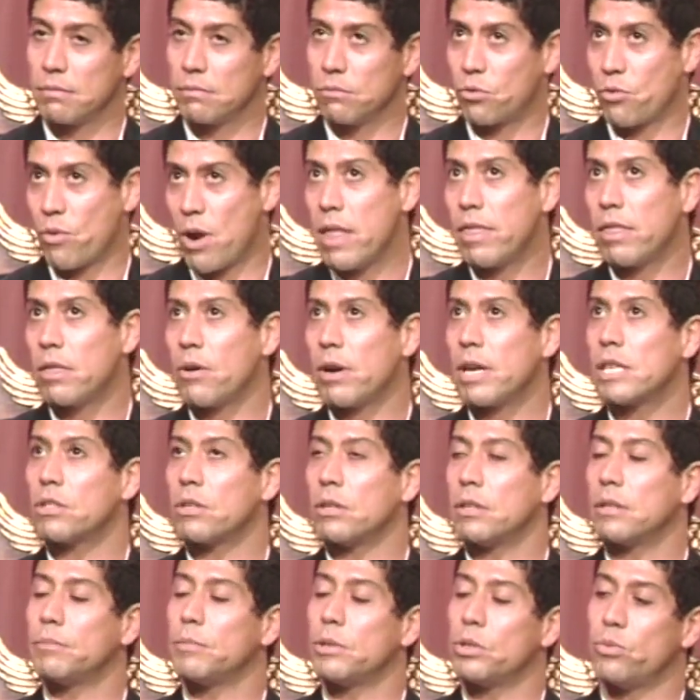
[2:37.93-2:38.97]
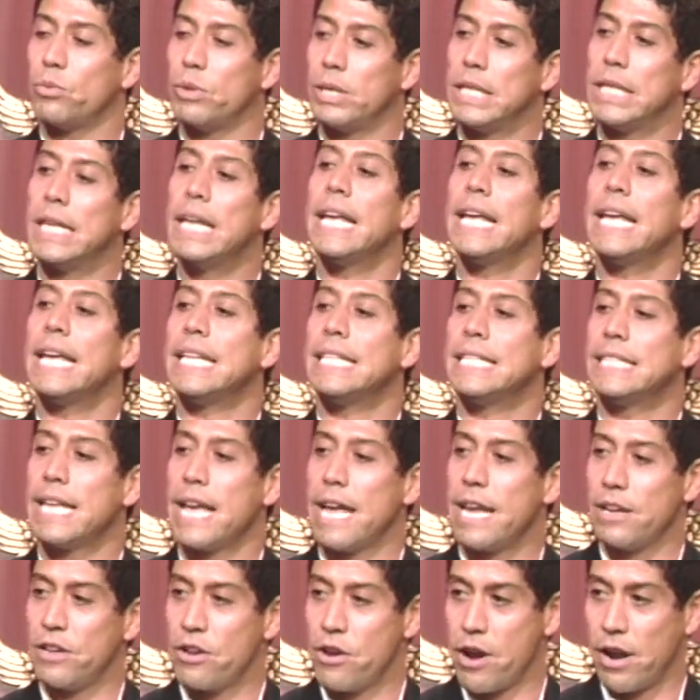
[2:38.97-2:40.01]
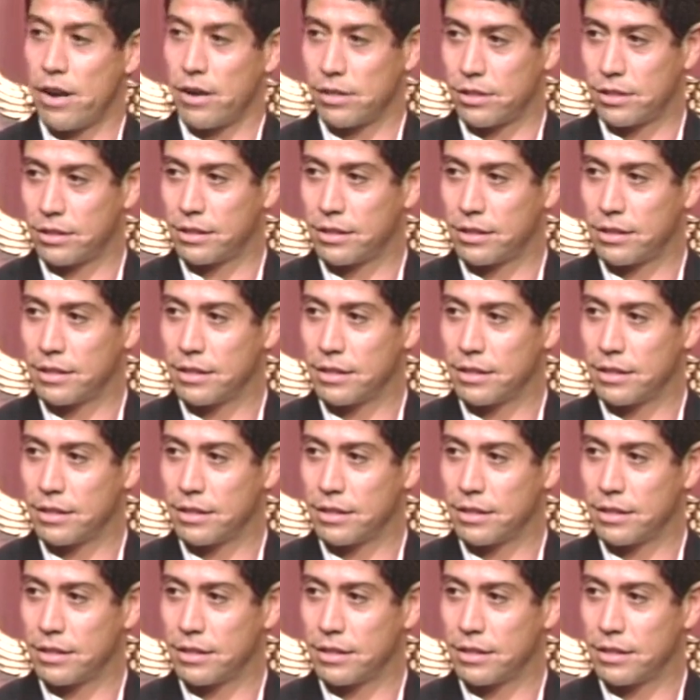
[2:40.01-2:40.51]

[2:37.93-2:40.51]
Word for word: run the restaurant between 10 years.